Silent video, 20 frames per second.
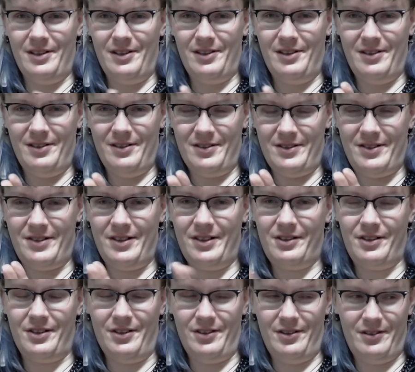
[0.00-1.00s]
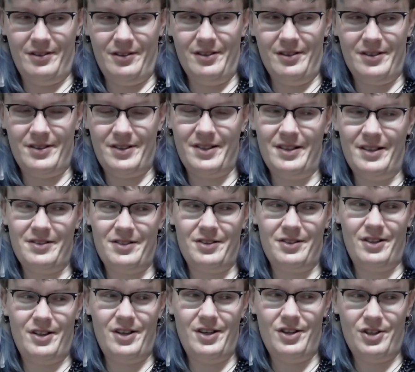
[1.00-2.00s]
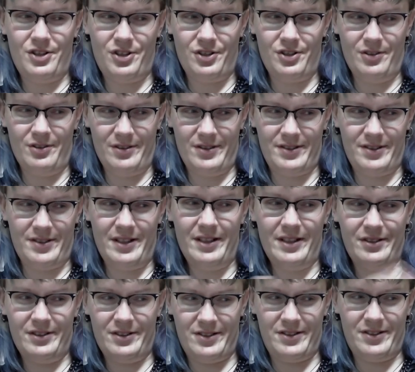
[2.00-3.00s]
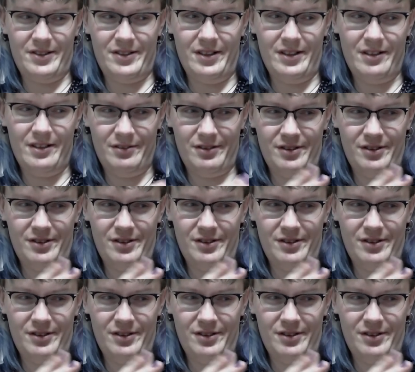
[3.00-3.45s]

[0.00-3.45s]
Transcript: certain sensory issues, others don't.